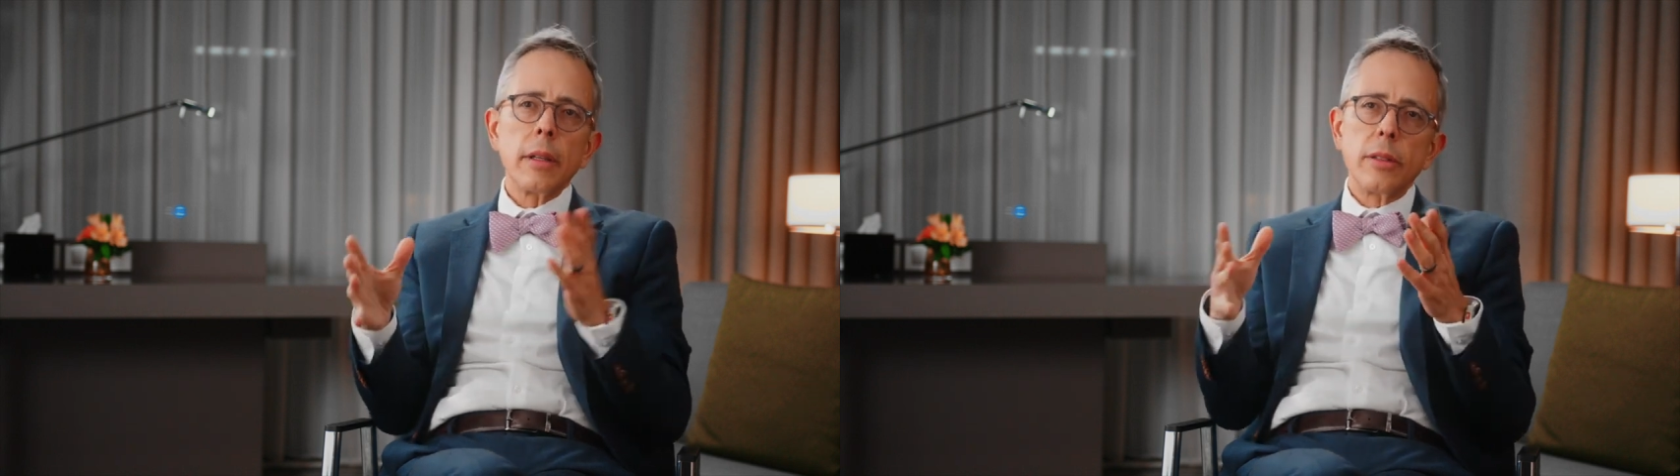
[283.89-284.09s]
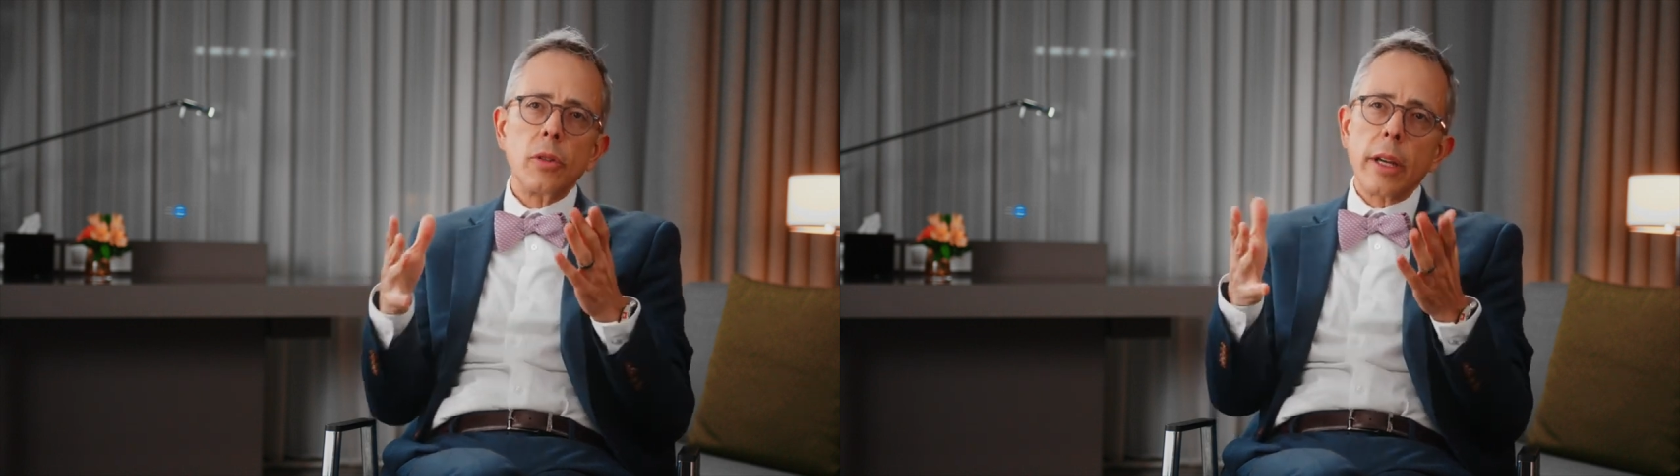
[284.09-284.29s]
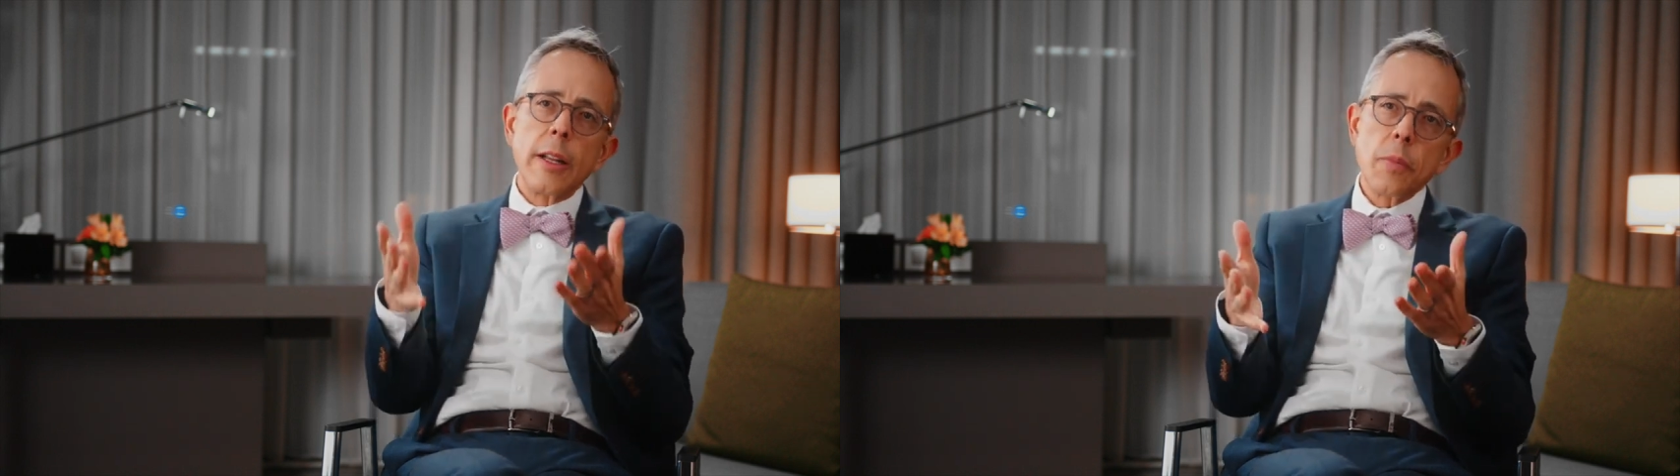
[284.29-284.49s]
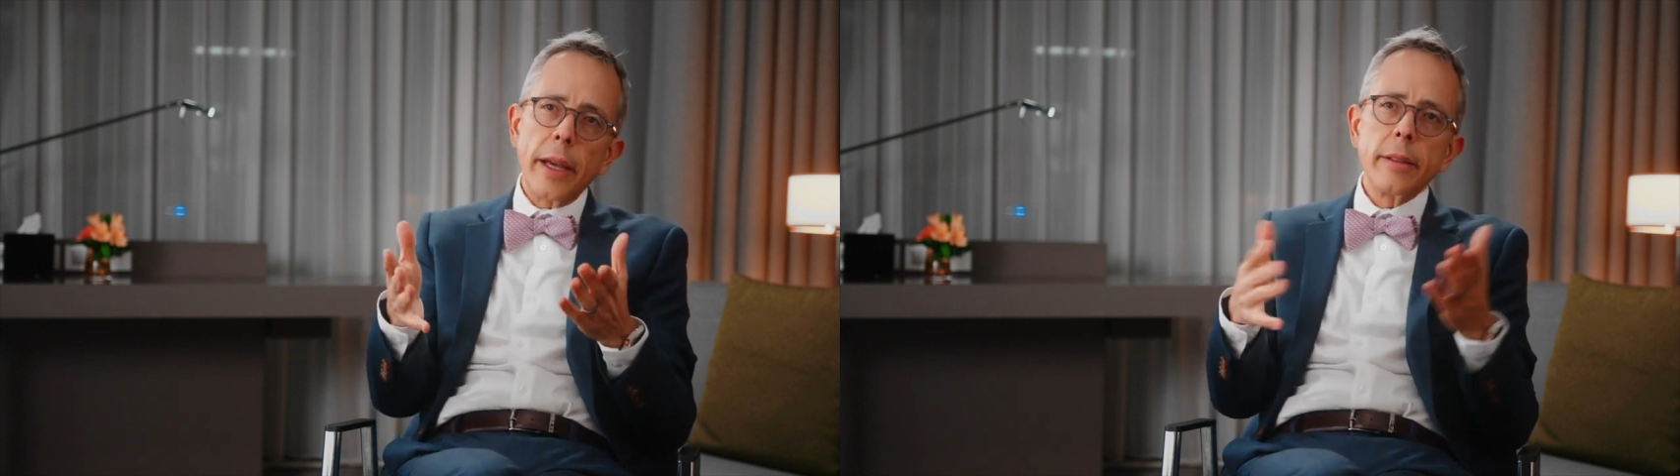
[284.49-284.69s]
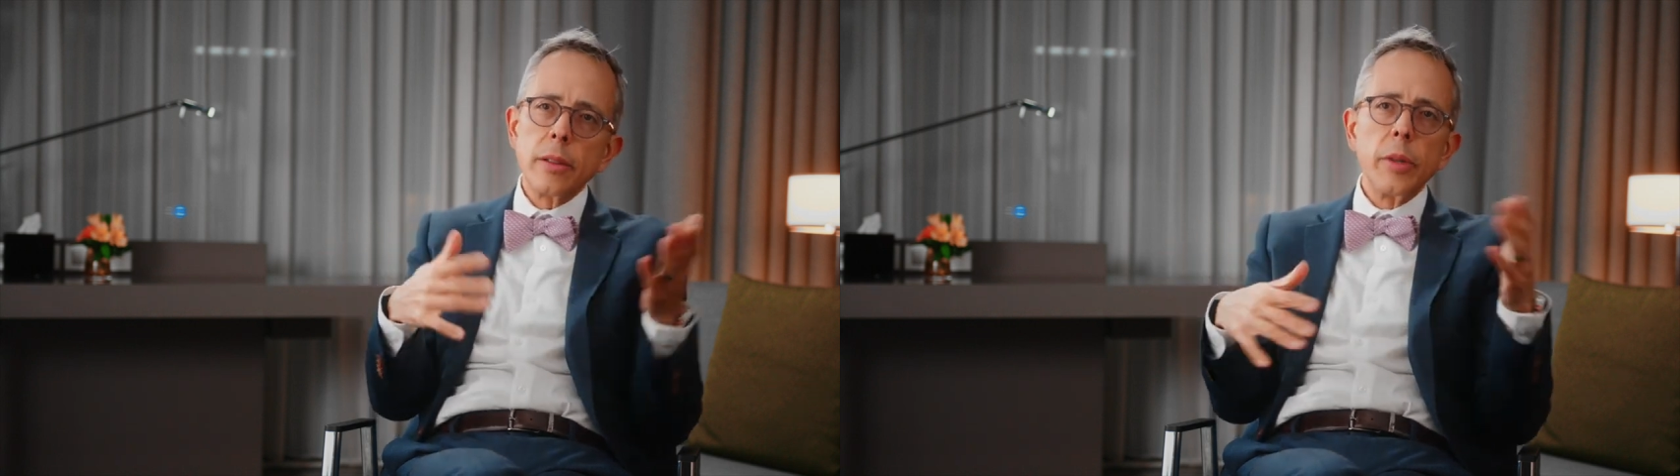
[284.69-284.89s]
As you can
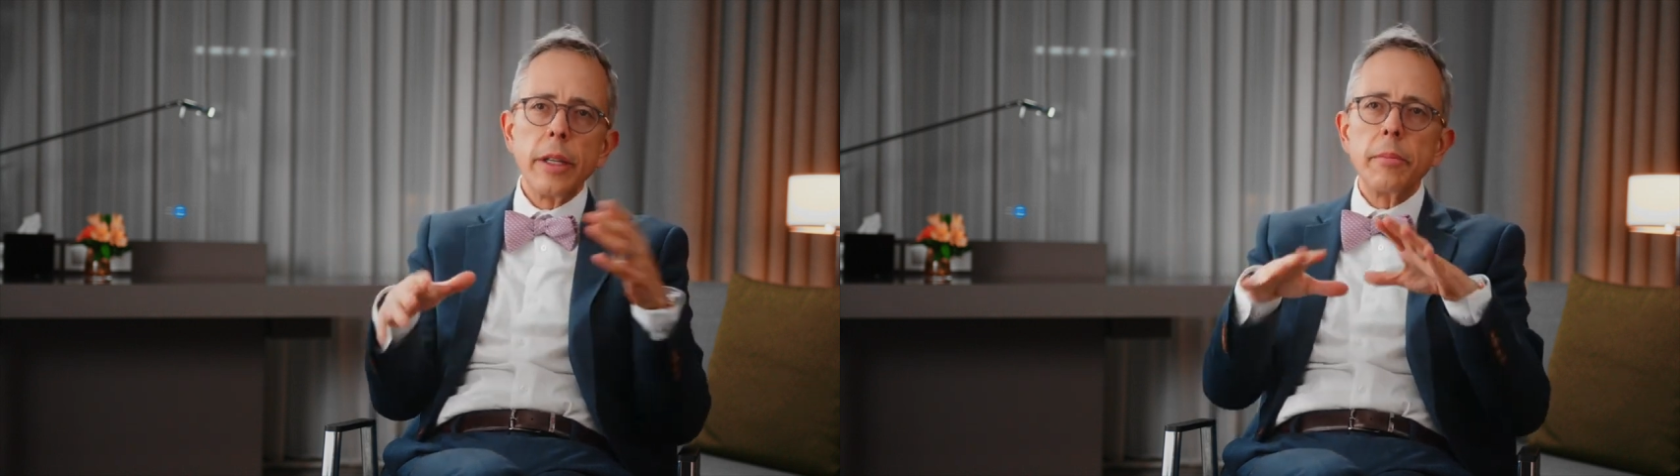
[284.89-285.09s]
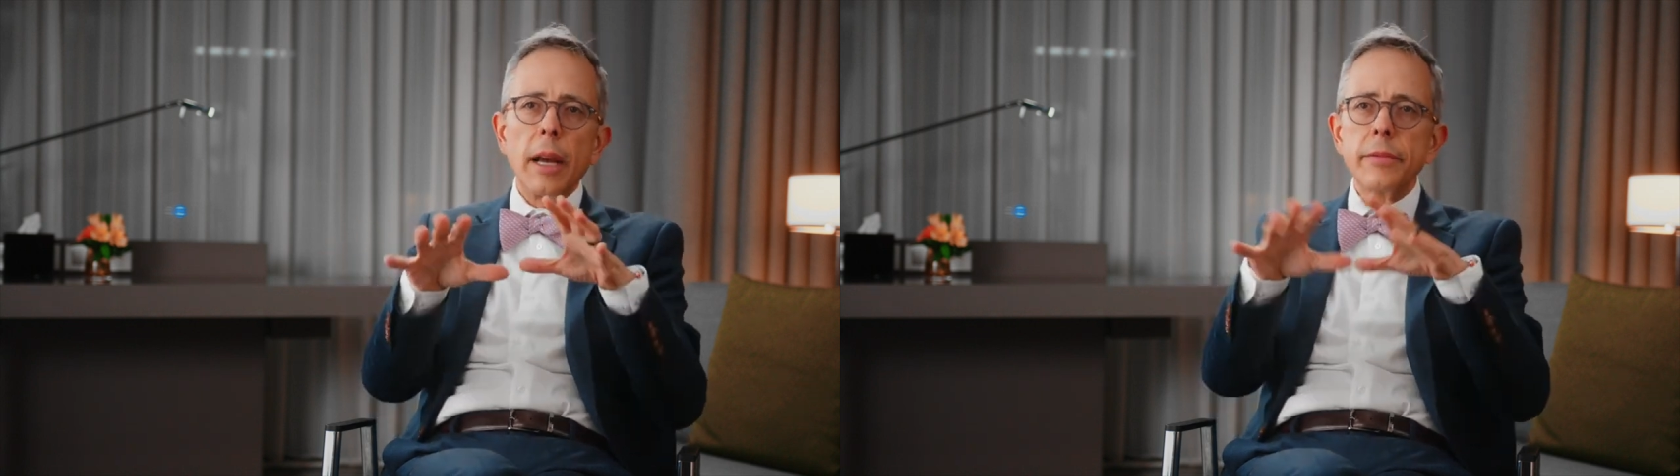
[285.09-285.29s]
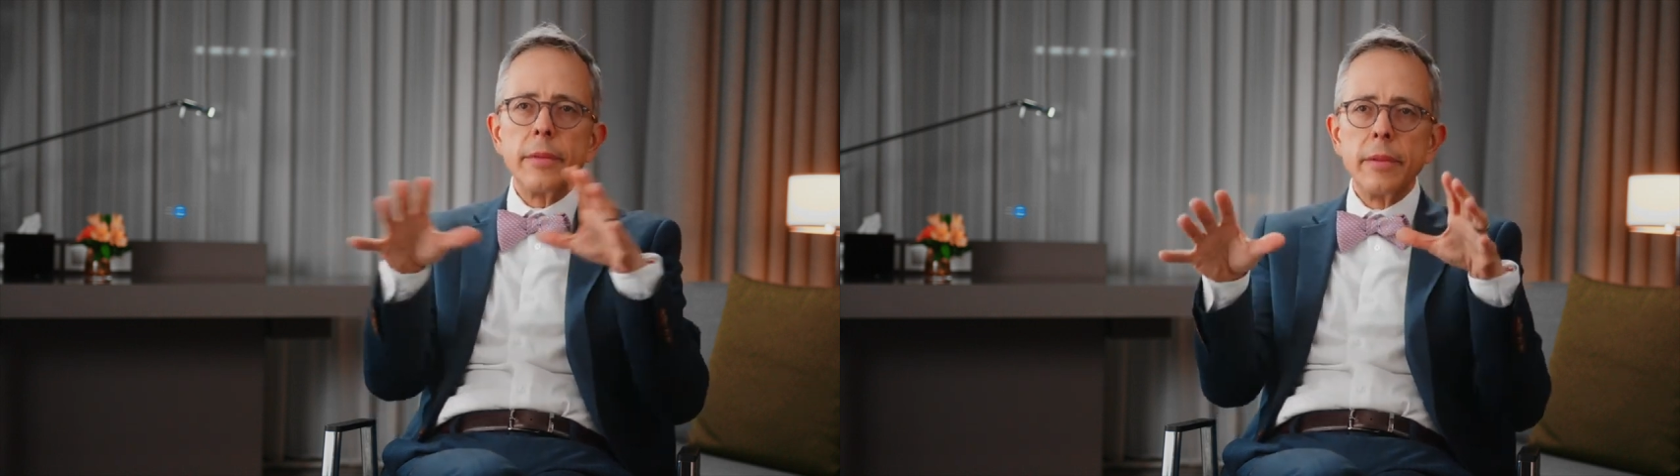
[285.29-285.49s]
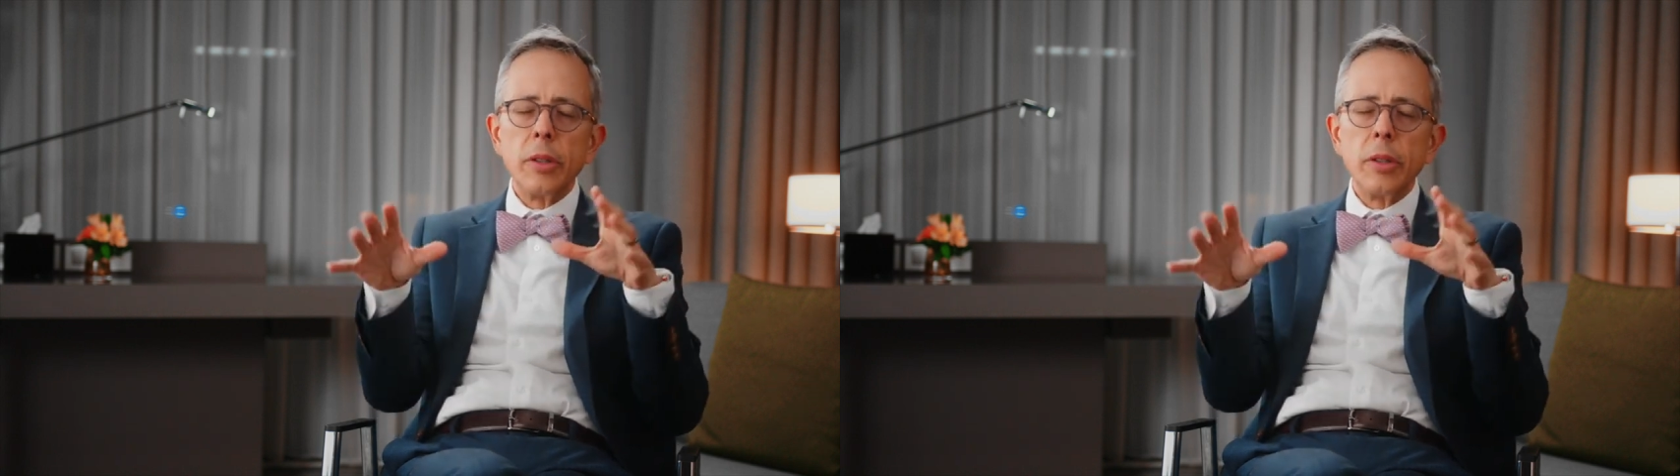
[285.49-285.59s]
expect it, we have,